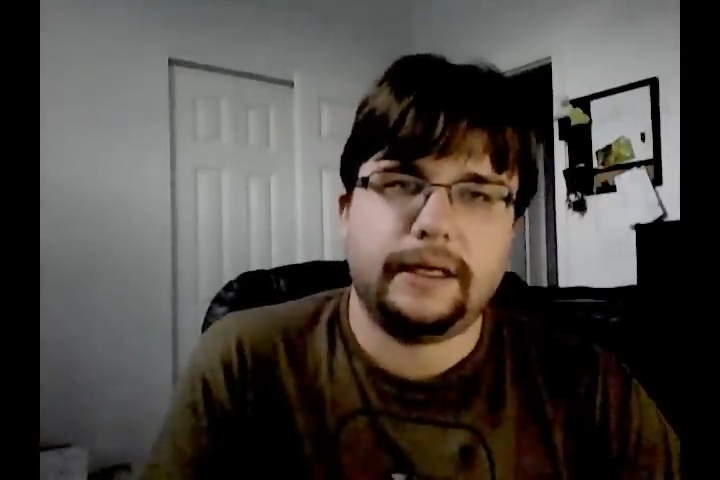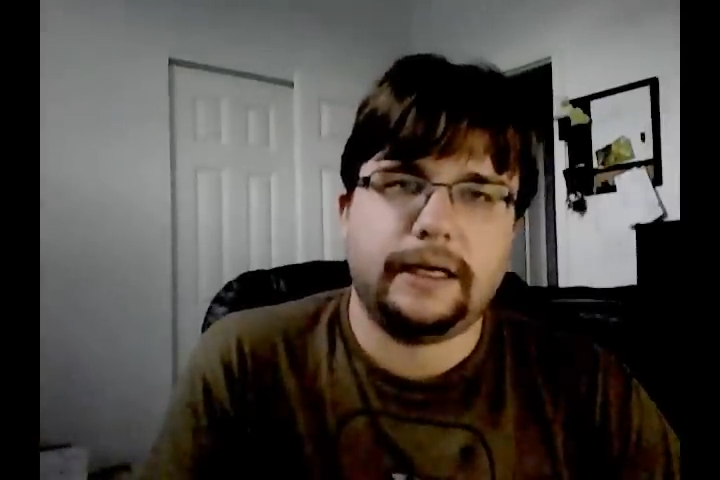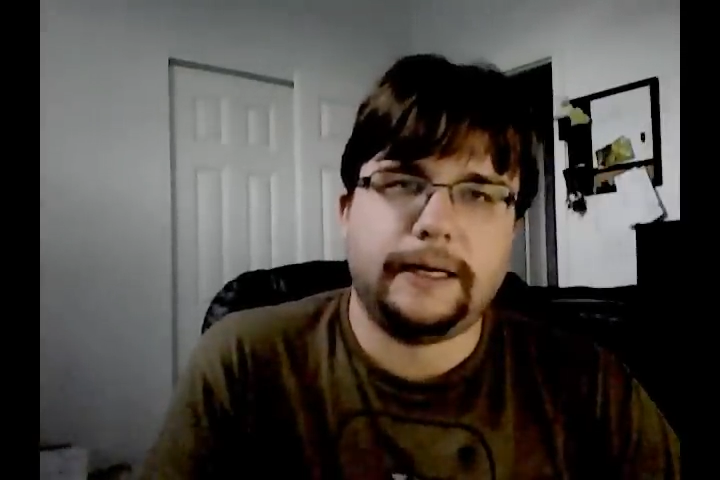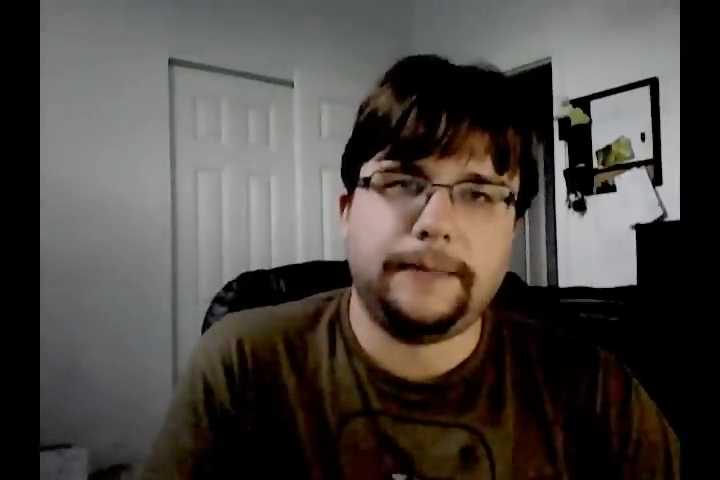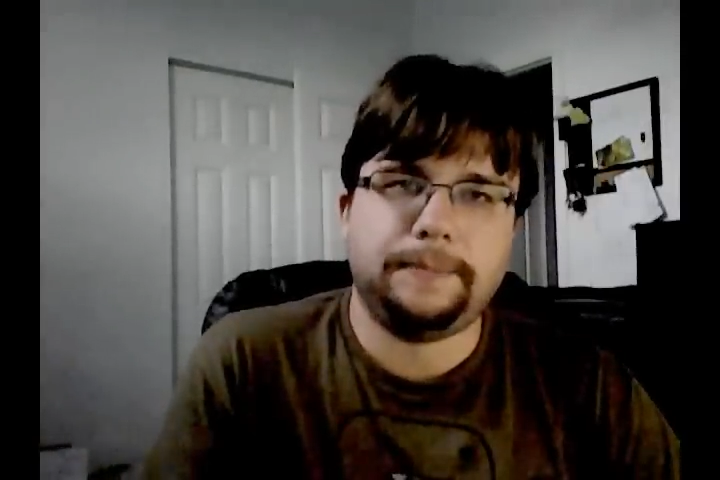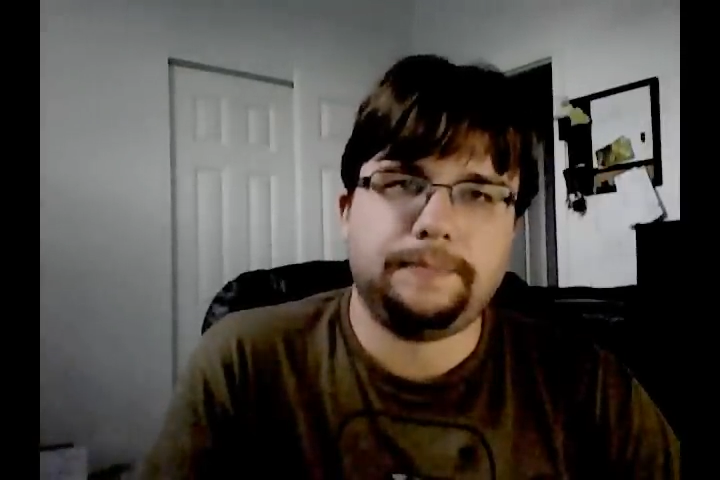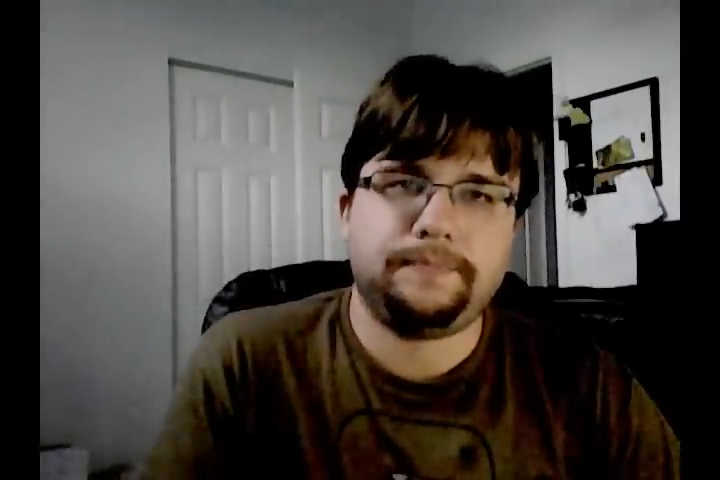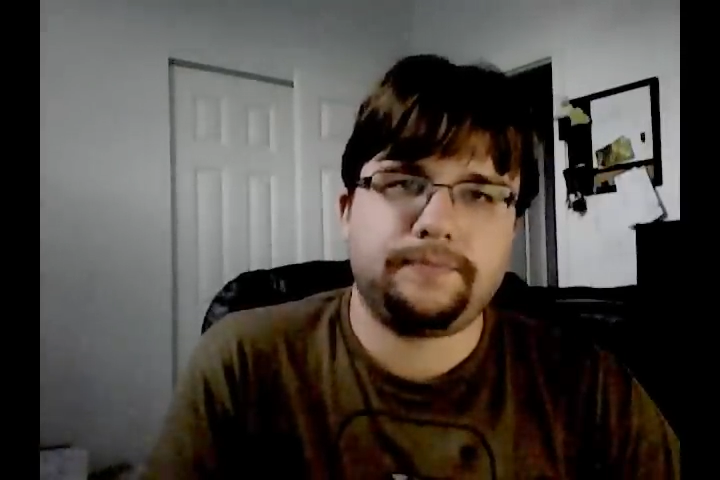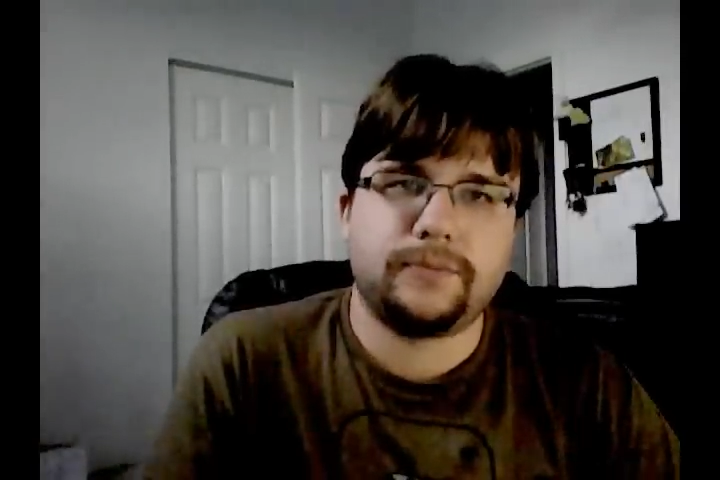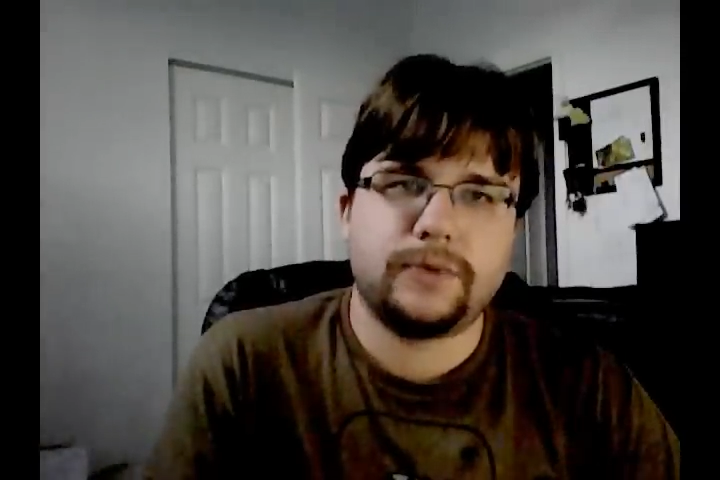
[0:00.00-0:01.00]

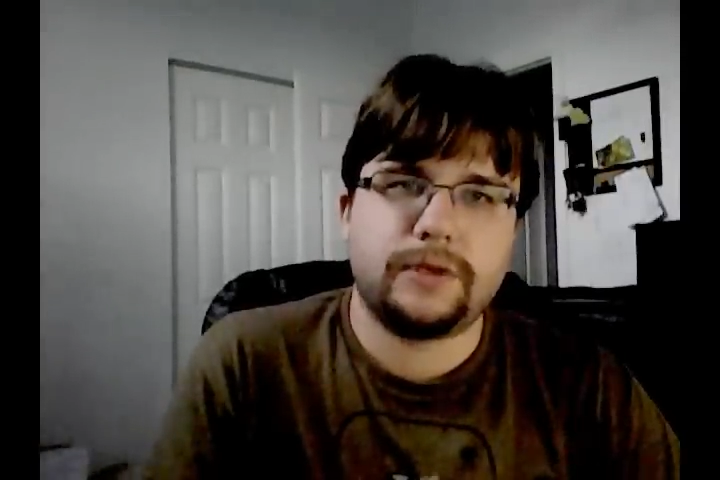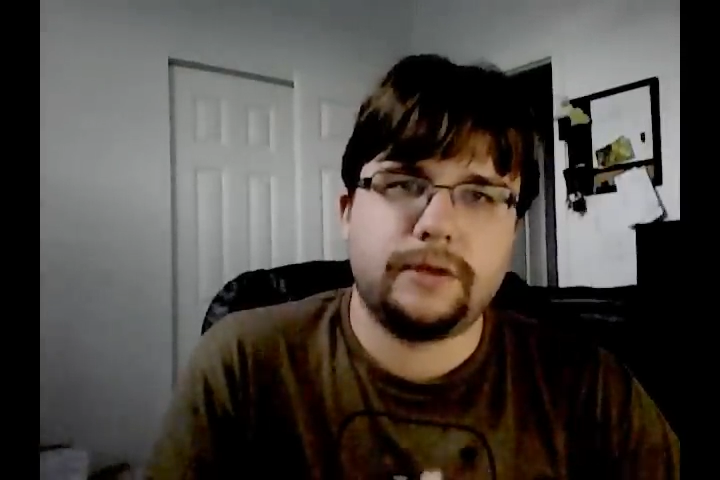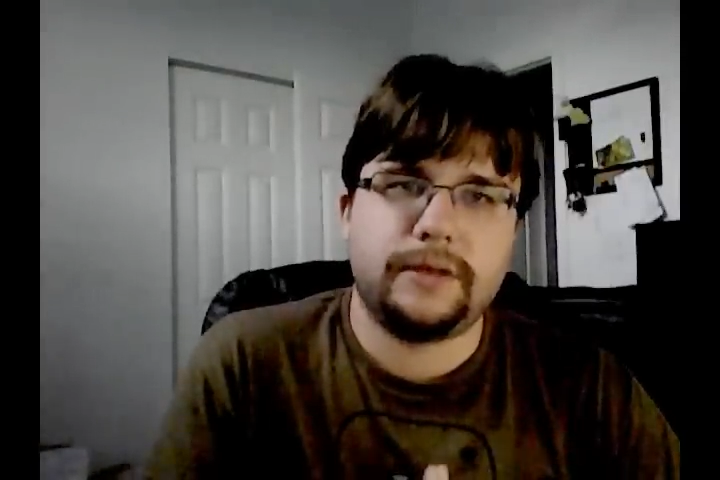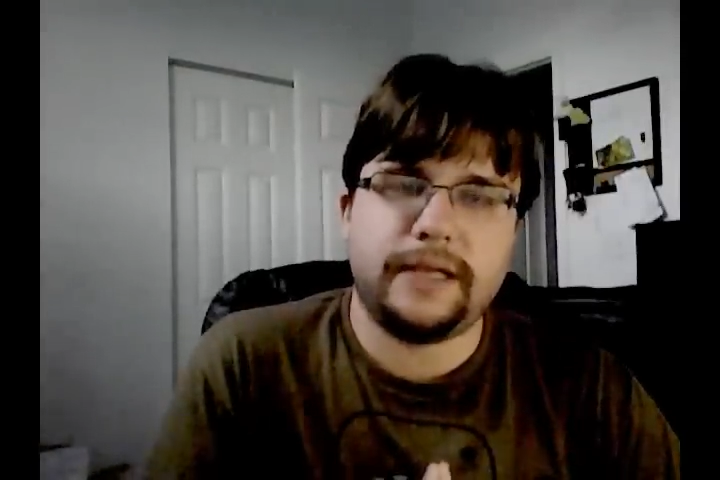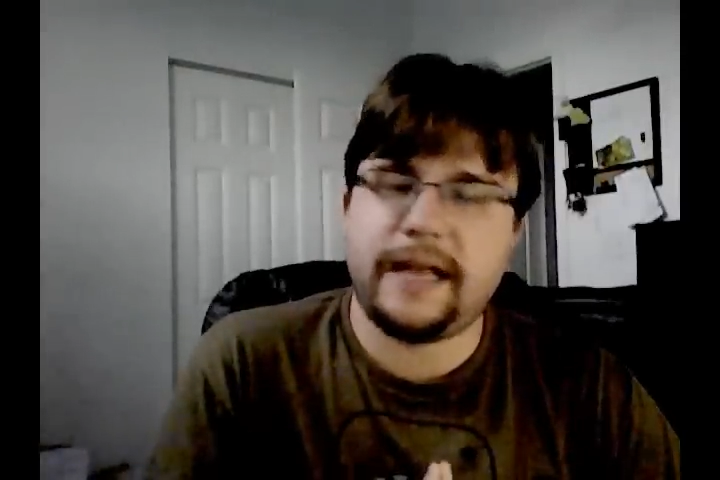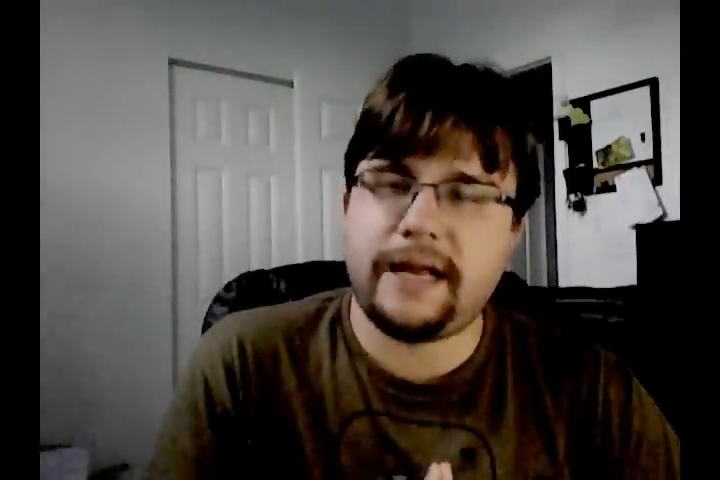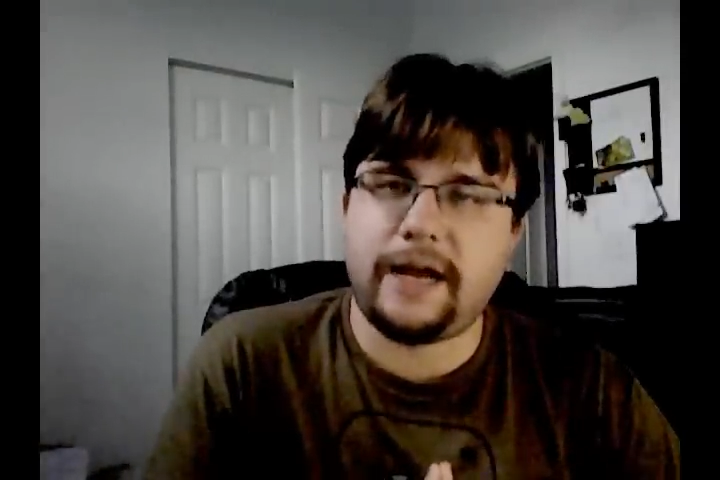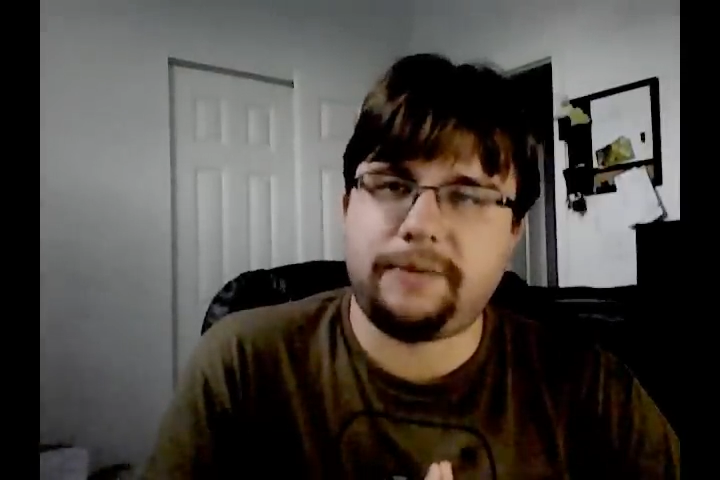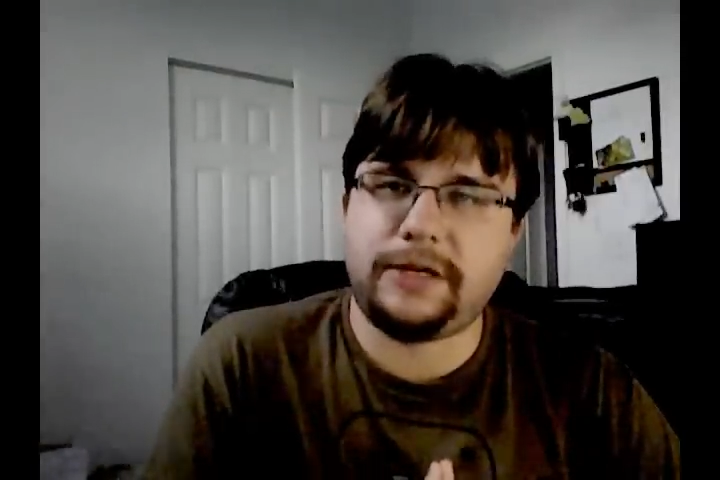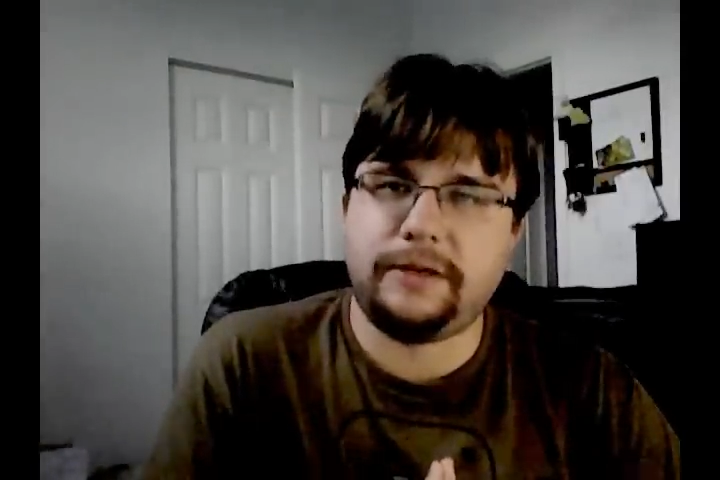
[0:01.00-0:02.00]

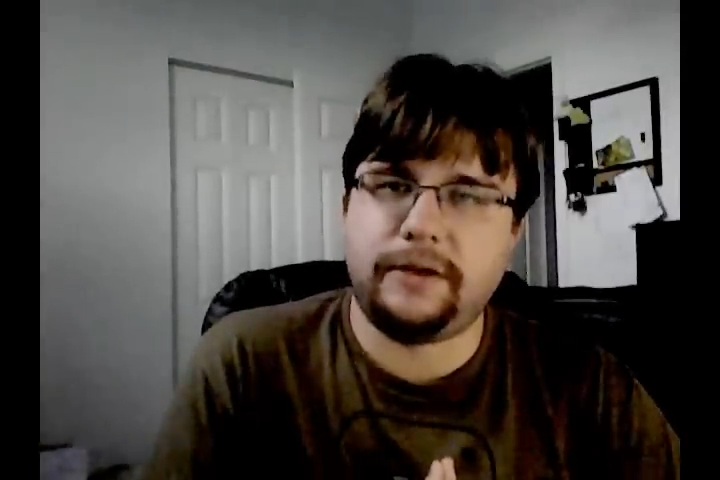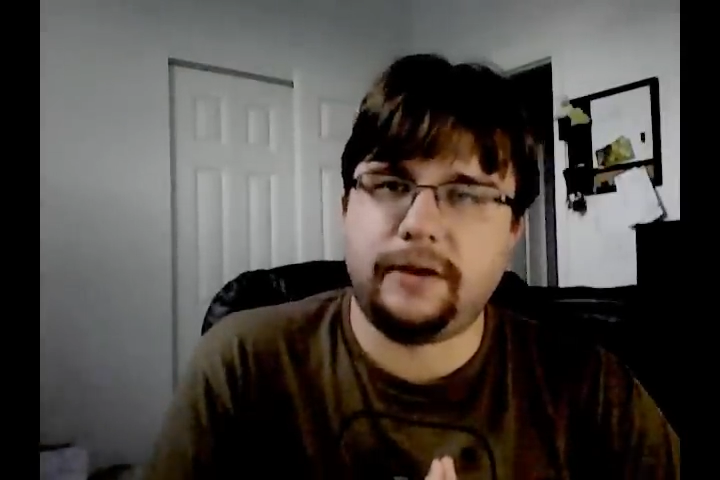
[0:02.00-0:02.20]
option